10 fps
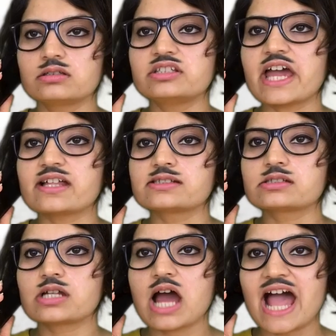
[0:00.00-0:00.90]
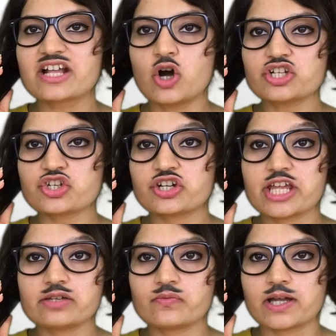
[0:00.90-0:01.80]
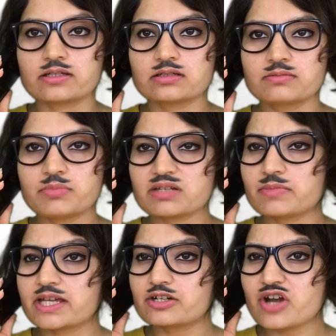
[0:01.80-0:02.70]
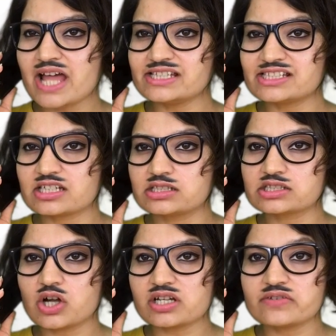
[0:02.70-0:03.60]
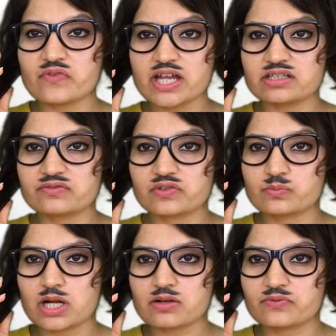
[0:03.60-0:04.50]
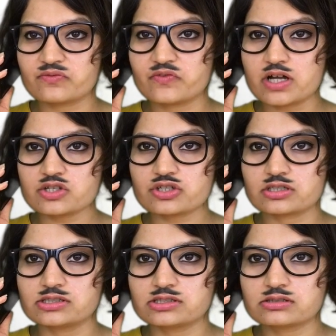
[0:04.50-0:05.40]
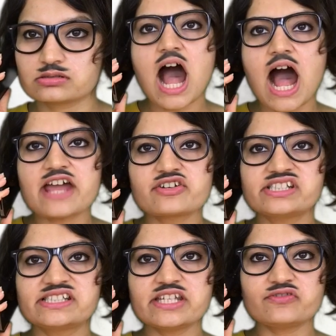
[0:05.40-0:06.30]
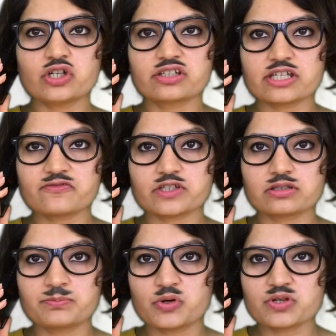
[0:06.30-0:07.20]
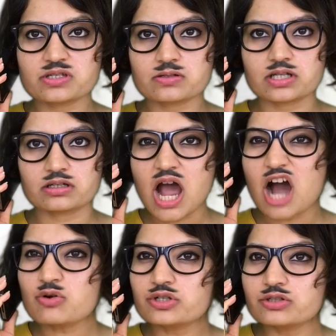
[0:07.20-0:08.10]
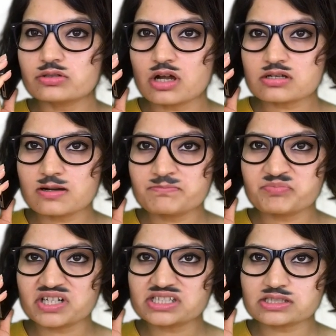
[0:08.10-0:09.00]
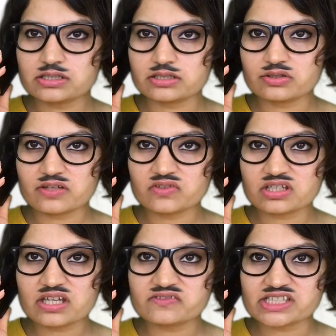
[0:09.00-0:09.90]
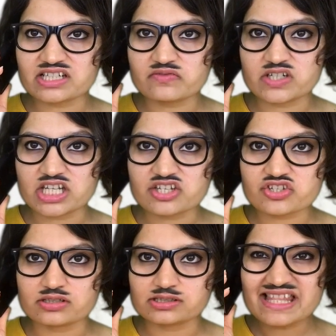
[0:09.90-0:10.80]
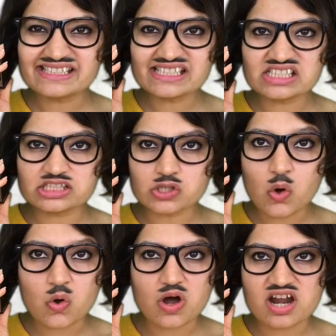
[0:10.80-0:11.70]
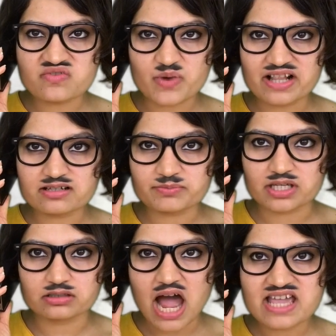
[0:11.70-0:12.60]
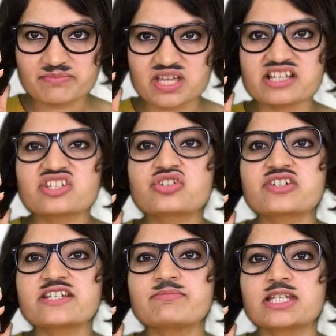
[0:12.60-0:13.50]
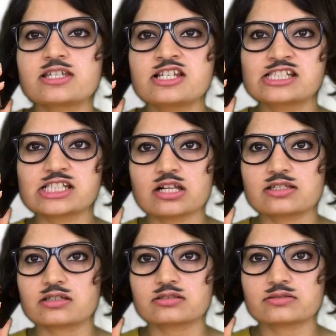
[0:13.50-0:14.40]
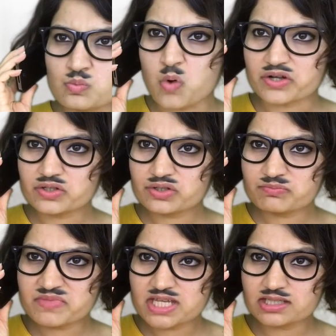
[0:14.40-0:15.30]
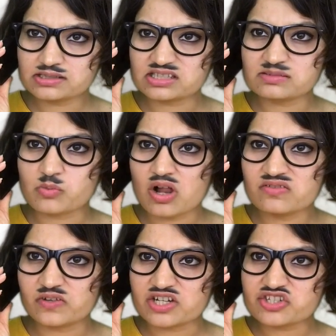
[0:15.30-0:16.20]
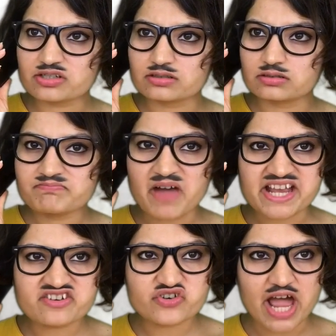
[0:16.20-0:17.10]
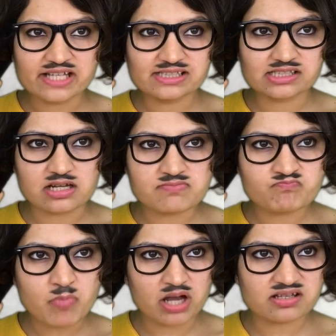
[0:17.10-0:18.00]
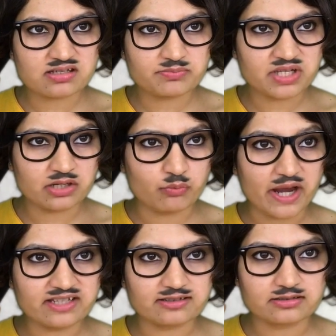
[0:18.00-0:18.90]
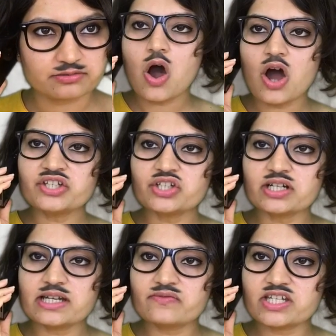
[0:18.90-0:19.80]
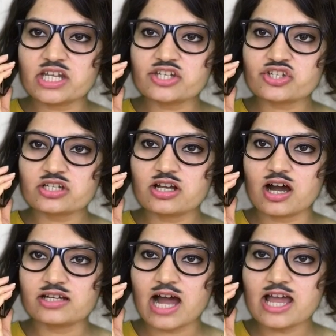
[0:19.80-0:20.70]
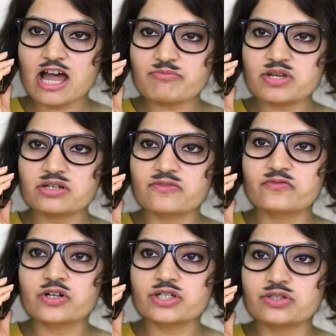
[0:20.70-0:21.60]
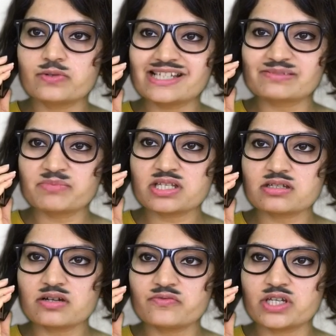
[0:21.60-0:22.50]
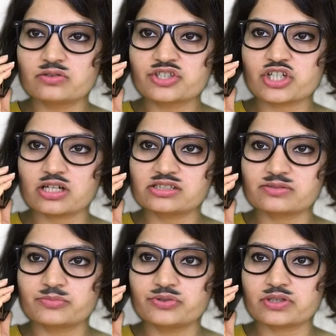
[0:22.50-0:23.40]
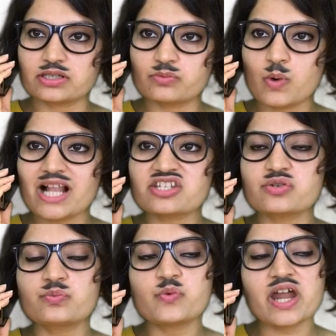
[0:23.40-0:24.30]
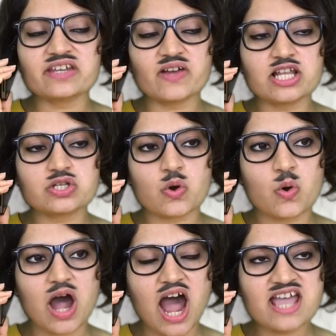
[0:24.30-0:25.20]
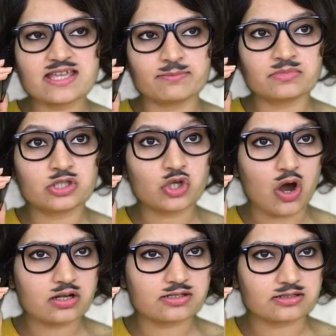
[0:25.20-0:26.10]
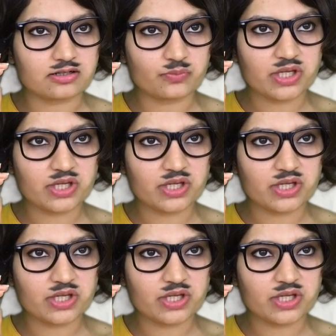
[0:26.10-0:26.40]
Yes, I got your invite, but my grandson is not invited for one of the functions. I received your gift in the post today. How could you not come personally to give the gifts and invitations? This is so unwelcoming. I am extremely insulted. What do you mean it's a small function? My grandson must be invited. On your invitation card, I have been referred to as Mr. Viru Shastrabhuti, whilst you very well know I am Dr.